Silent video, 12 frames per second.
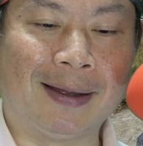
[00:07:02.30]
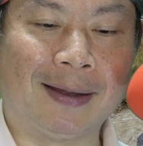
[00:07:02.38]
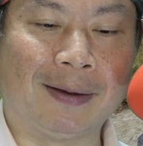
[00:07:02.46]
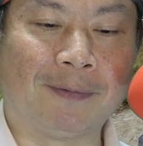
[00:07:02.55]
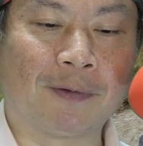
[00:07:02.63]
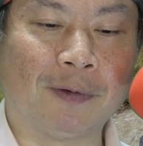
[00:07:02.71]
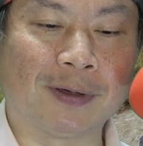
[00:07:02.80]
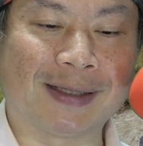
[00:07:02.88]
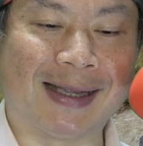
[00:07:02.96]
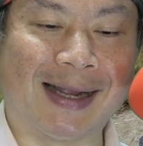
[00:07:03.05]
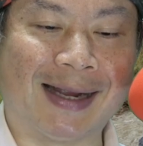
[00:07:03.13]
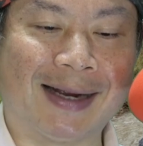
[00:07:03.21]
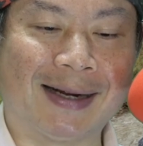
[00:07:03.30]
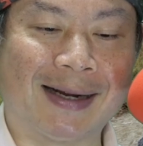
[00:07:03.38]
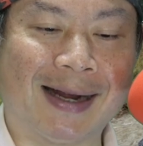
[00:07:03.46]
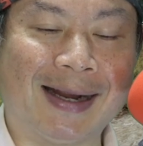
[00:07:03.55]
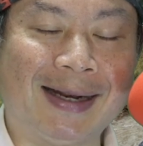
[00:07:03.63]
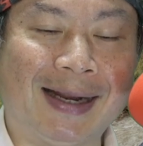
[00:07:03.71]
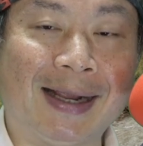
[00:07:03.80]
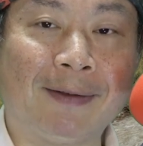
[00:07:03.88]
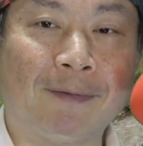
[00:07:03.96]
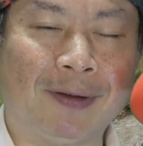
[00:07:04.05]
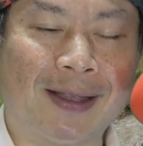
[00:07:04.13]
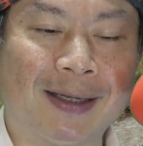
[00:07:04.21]
of course they are
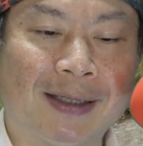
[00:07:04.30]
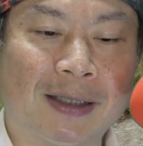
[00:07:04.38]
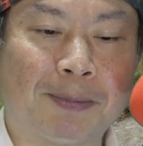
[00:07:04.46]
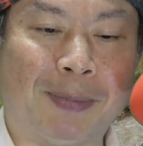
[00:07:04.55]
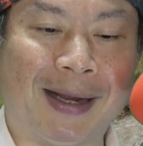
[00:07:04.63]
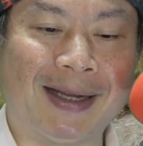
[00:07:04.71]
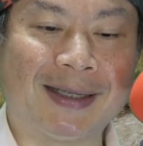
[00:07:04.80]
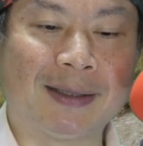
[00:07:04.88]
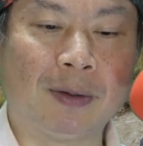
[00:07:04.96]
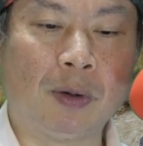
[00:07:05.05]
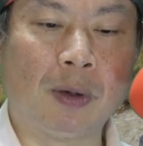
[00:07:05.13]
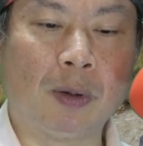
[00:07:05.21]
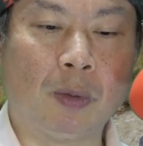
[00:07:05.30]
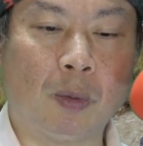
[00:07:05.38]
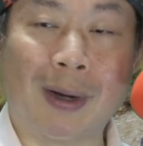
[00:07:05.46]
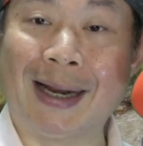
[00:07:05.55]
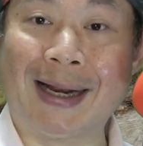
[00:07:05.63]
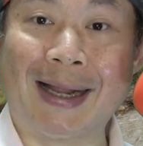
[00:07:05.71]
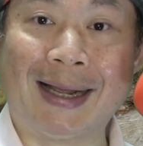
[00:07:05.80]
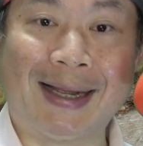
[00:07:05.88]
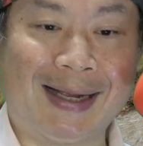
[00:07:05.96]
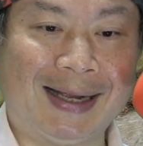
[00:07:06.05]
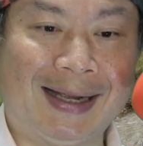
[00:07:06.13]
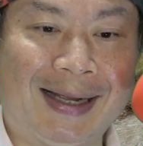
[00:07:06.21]
ending with space 1
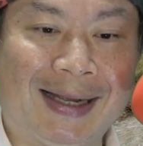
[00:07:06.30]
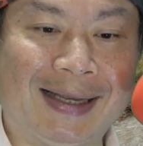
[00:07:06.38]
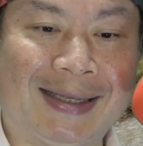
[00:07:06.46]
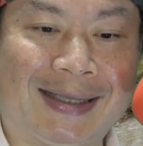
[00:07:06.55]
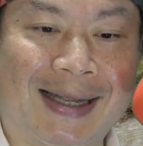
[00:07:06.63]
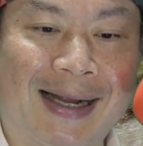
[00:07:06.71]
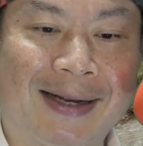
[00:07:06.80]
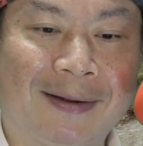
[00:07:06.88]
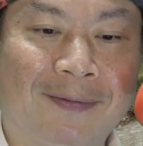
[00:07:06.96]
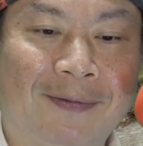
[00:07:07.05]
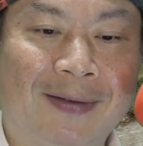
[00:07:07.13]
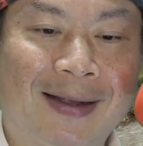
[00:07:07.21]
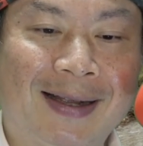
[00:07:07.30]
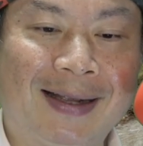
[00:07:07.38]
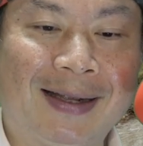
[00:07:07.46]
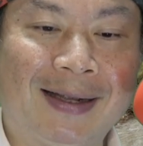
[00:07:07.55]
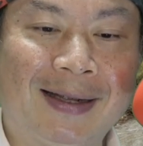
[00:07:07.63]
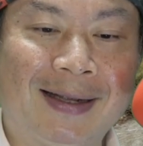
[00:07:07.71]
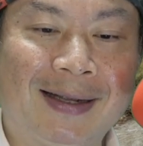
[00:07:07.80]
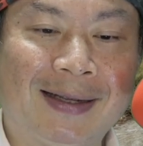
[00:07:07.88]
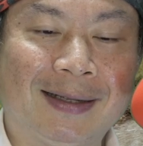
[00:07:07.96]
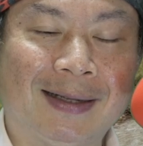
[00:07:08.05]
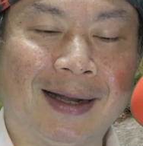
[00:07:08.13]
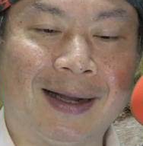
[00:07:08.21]
instead of
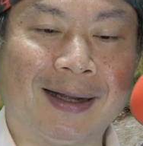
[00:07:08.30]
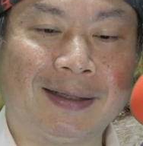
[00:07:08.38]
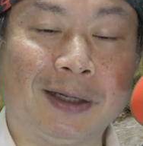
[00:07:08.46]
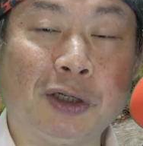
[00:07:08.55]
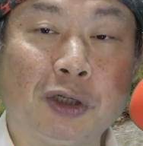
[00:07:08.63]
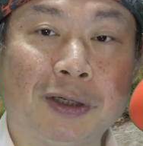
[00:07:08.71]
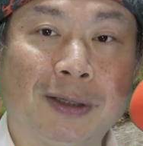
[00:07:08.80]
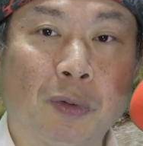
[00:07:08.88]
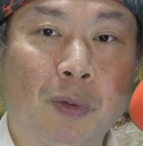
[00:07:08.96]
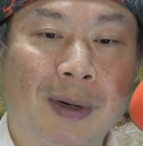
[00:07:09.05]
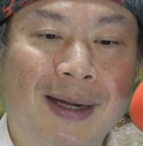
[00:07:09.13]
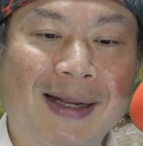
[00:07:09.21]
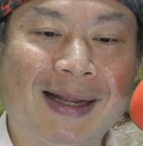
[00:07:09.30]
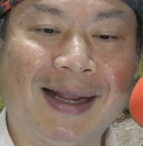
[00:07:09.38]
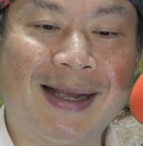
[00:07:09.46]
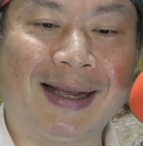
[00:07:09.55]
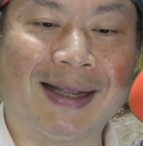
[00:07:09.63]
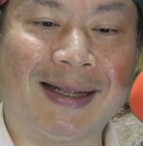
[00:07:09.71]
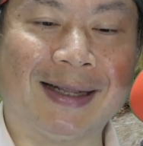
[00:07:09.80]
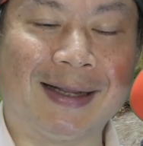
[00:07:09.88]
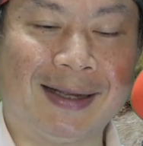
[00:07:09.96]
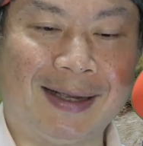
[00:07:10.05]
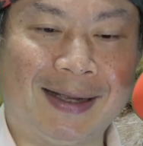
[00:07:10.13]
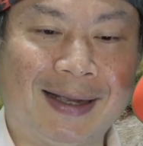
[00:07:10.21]
digit 1 and
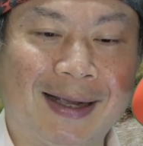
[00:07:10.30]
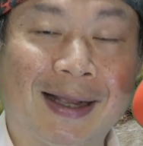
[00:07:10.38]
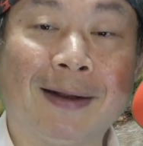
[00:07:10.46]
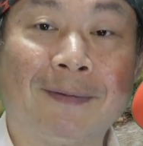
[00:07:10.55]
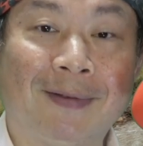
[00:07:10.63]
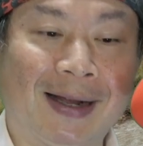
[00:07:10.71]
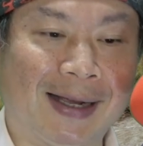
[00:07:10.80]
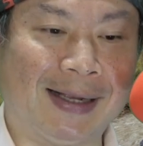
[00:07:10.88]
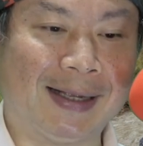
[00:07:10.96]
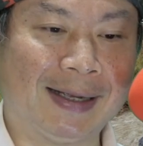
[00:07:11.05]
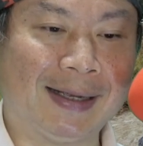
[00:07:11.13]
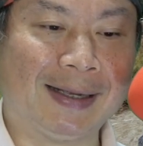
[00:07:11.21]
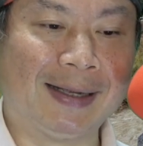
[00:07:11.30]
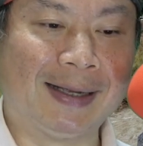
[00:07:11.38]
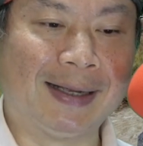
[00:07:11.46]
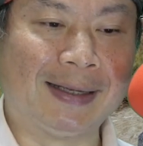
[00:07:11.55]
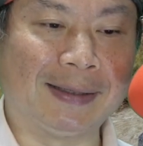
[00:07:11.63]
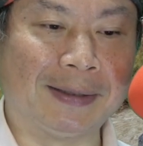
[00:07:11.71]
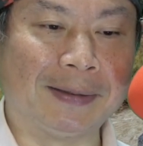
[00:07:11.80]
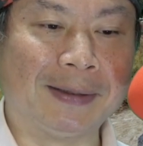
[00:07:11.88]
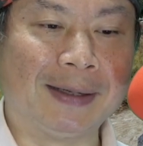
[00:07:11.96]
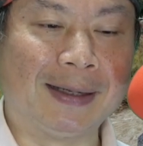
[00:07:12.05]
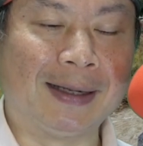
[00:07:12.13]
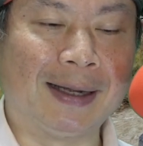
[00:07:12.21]
end of line. So
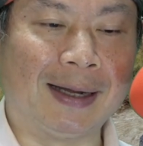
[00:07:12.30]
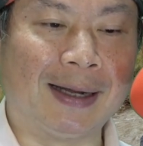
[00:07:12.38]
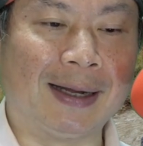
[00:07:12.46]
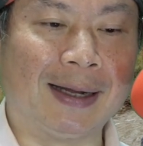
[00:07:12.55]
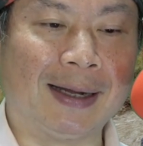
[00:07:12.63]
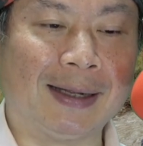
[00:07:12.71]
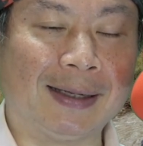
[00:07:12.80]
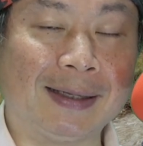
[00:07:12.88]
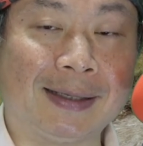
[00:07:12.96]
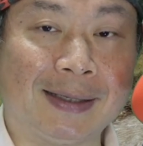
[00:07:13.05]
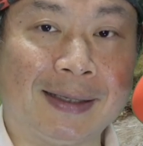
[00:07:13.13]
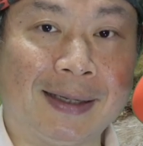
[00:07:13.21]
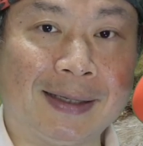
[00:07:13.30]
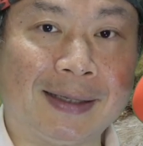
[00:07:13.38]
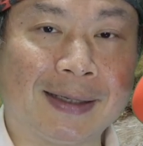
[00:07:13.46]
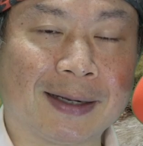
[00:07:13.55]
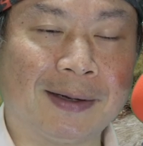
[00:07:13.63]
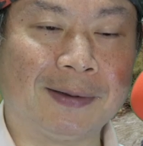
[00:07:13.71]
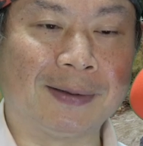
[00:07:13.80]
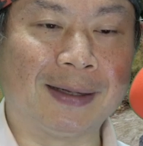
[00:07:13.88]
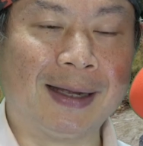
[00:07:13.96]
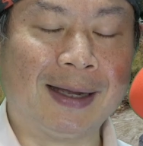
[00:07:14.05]
this is called